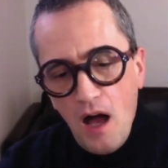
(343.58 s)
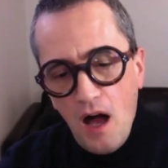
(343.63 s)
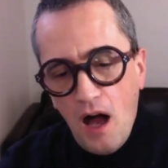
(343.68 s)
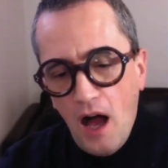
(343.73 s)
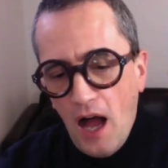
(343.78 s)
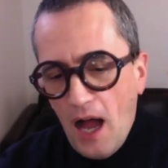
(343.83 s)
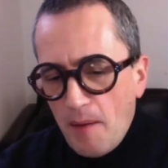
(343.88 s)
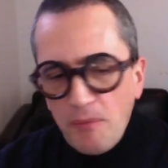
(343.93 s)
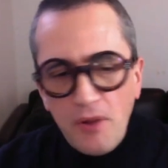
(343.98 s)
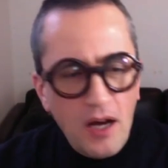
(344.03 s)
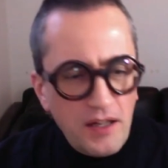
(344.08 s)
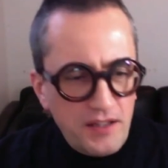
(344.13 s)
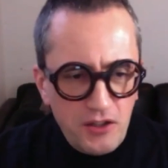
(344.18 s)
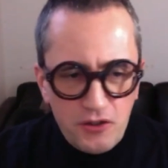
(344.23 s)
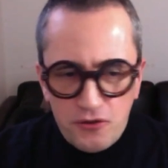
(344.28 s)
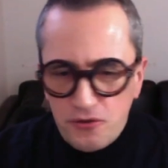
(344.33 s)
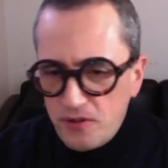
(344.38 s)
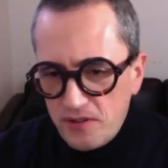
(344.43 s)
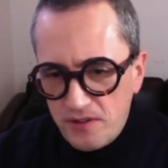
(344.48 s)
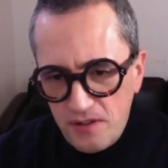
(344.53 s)
I'm not
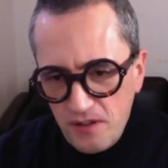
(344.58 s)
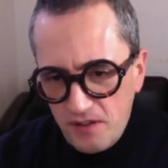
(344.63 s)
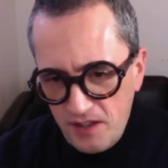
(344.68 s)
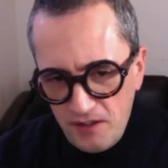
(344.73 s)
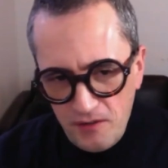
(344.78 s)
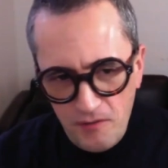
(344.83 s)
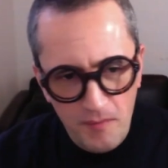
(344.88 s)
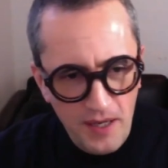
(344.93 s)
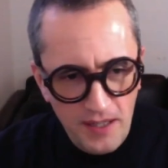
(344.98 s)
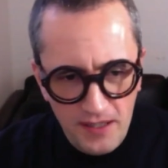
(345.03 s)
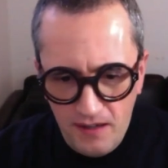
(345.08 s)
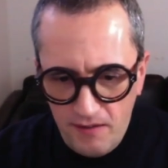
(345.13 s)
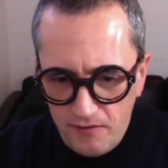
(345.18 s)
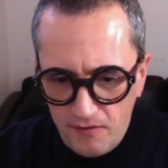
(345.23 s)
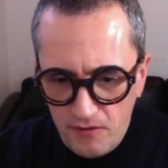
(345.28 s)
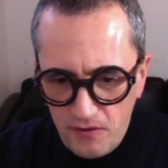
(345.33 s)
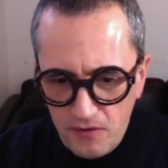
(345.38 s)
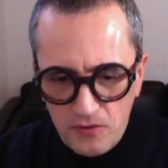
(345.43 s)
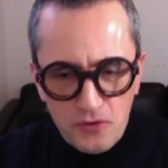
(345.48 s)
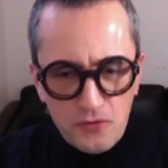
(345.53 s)
interested in the
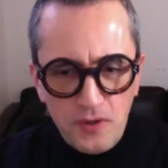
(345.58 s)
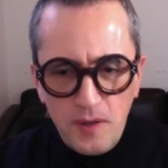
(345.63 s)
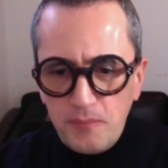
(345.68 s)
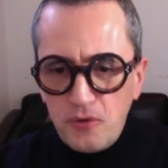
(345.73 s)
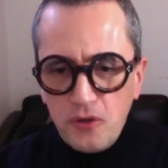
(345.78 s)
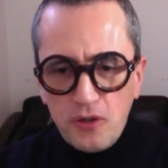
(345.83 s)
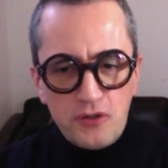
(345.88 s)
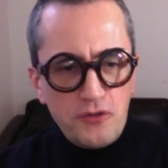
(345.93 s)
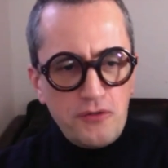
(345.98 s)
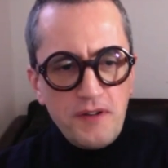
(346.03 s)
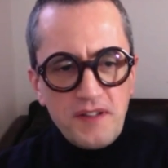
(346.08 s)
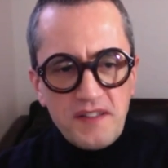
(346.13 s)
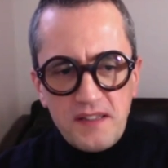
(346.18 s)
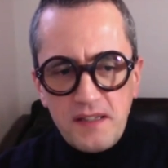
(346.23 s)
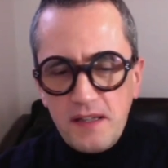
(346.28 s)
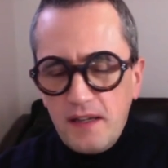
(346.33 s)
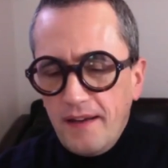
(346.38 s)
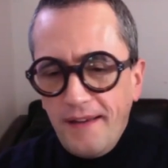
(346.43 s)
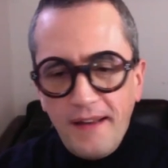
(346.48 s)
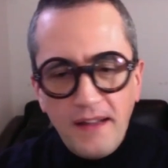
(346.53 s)
metaverse.
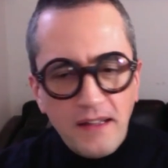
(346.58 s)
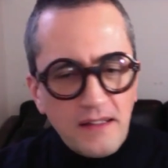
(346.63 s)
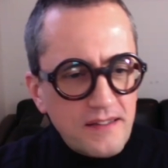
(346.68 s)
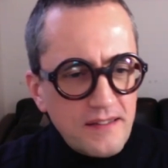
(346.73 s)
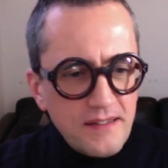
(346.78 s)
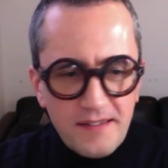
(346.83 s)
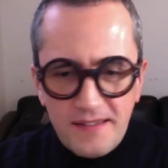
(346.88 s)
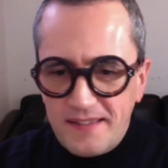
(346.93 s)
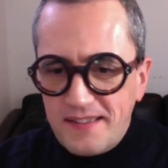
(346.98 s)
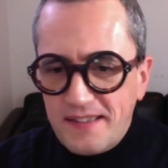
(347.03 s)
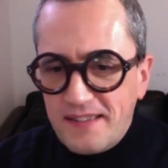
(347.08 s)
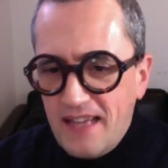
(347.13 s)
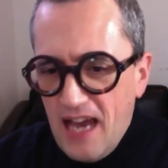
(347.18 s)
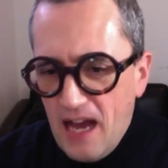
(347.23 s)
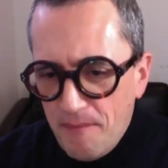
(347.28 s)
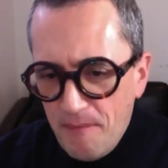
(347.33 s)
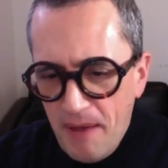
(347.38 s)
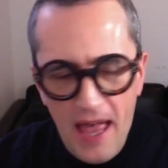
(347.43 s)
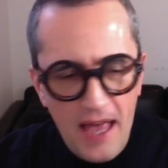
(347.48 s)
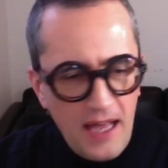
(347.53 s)
Cryptocurrency, it's a
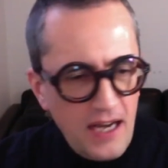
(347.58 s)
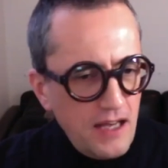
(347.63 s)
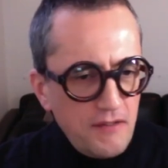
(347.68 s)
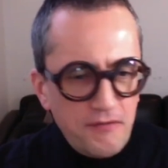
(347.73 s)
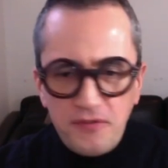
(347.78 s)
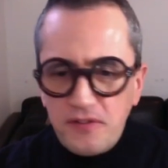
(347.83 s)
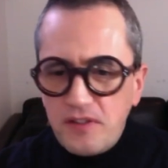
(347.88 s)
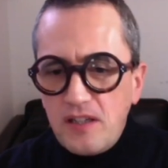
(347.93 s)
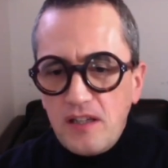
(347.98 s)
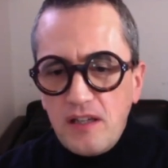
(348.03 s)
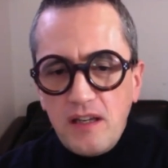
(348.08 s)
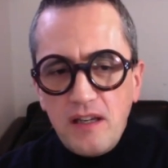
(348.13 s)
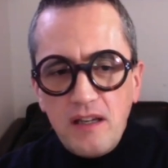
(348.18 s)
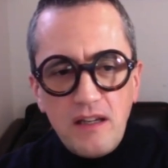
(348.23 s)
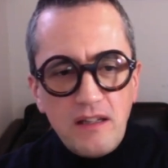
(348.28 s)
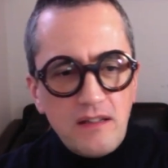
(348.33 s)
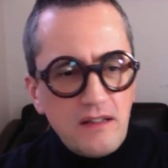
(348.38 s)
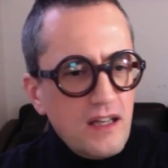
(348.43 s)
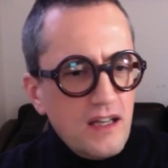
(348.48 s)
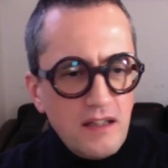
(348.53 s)
scam.
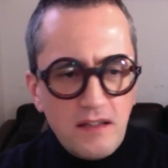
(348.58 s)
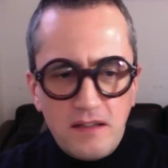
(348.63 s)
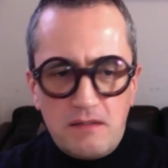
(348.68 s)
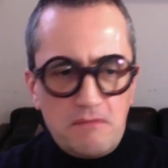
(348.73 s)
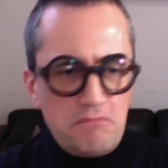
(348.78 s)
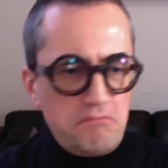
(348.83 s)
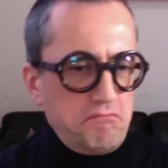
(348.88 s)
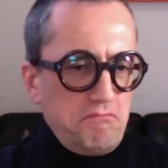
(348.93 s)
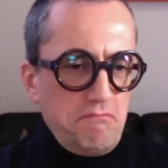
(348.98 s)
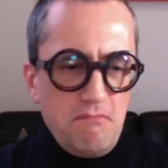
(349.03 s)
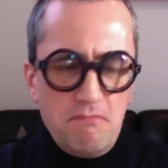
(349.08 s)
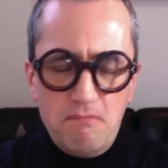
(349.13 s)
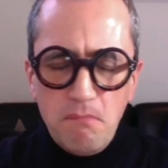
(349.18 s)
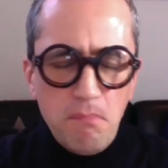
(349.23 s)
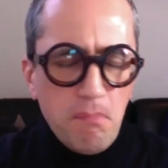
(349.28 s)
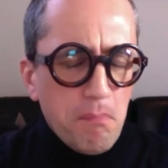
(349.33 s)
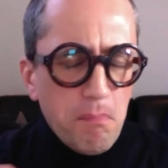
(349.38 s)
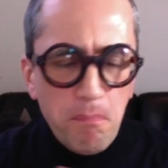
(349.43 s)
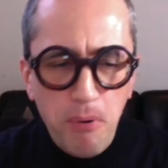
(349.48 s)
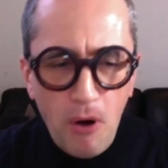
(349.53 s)
NFTs, it's
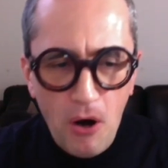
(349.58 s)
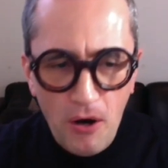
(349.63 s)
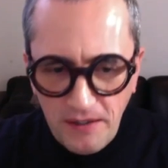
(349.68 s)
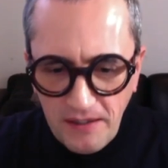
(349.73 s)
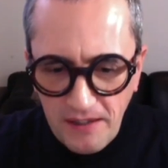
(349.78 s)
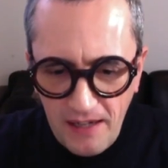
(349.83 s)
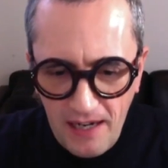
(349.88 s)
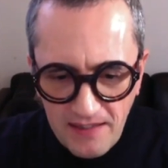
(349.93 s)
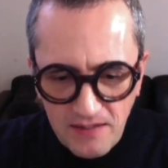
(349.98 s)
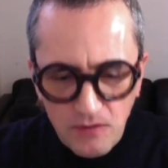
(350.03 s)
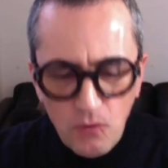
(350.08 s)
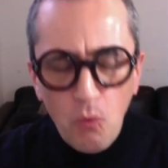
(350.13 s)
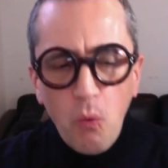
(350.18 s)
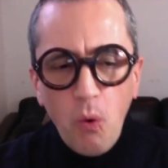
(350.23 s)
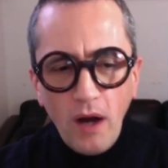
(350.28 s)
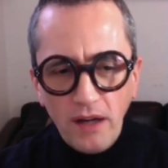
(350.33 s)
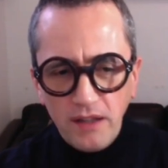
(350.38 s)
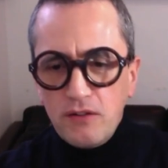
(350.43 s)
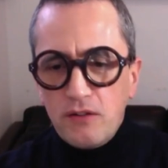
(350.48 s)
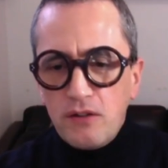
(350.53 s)
pointless.
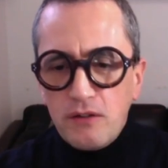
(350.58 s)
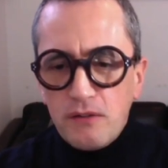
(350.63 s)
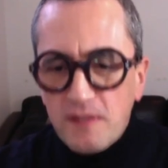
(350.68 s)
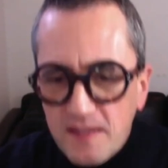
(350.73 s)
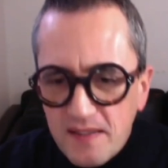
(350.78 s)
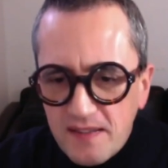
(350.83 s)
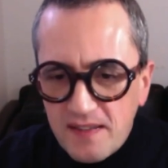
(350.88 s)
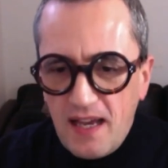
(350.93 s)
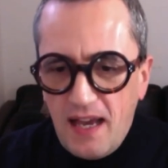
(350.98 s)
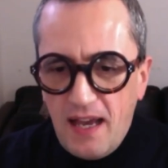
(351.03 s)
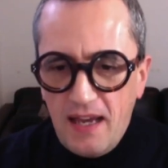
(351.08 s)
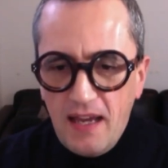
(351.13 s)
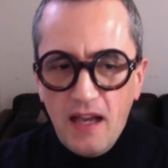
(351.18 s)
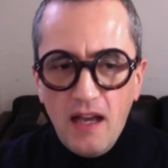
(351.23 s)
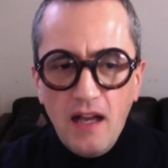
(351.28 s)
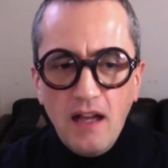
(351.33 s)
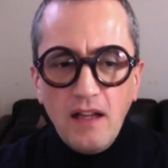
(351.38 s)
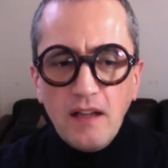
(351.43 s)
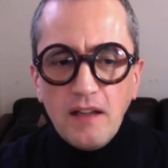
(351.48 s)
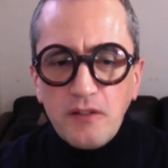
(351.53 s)
What do you say
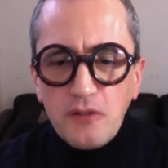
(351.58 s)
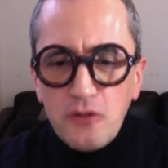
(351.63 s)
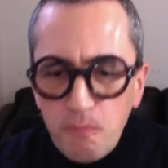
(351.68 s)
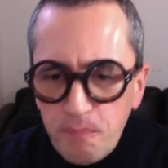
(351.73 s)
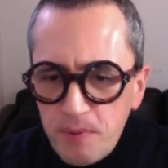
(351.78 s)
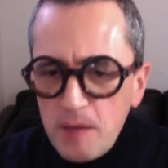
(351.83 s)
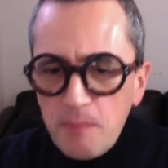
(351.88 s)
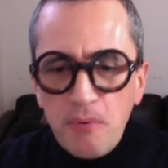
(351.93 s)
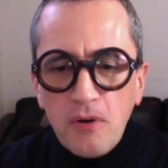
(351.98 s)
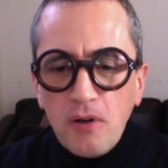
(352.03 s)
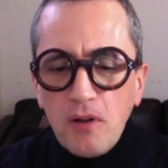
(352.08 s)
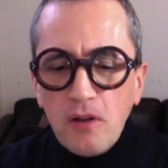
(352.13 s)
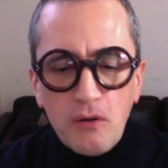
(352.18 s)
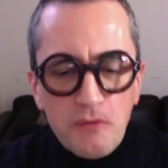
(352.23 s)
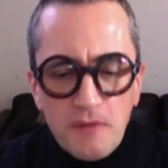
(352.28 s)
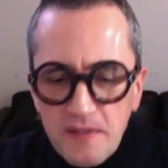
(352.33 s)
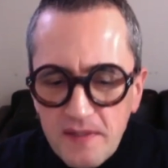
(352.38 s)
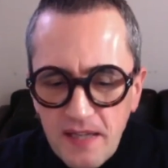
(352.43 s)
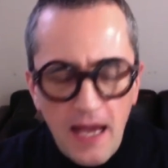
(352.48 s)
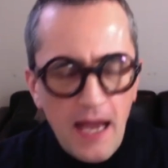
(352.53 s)
to people
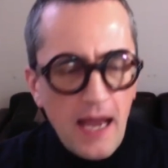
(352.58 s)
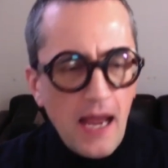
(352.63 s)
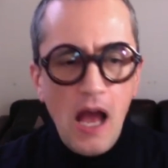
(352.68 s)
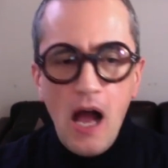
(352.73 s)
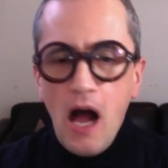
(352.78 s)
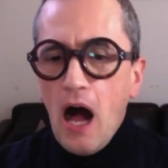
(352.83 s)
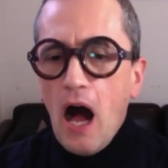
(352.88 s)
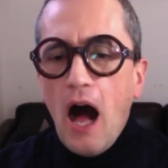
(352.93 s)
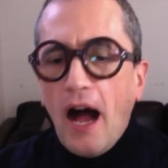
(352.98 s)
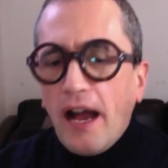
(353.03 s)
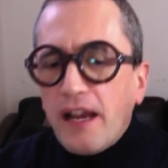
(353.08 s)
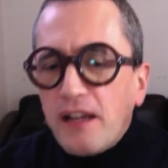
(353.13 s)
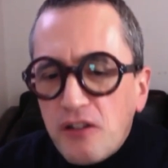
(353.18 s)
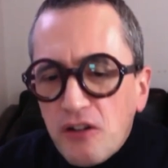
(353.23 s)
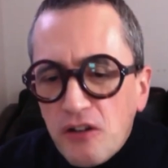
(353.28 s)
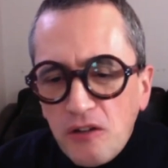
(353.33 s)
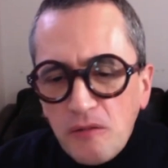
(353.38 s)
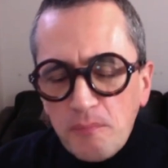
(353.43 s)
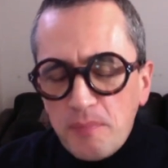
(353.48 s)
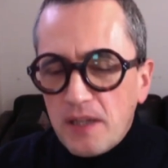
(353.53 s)
who say, I
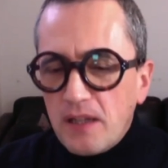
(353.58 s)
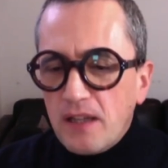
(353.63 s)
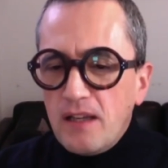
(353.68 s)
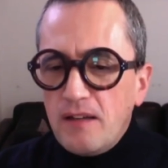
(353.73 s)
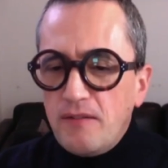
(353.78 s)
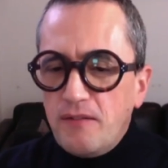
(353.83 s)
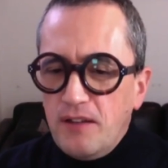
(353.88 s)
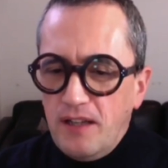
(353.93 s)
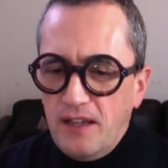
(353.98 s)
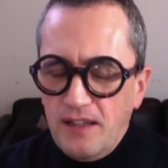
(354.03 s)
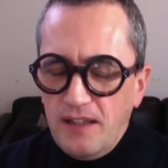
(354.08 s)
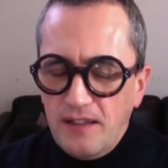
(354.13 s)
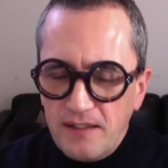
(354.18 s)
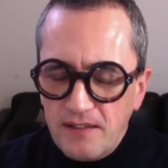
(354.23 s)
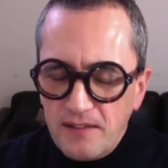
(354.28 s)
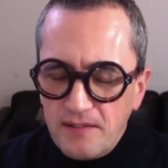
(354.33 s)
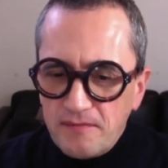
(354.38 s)
don't believe in it?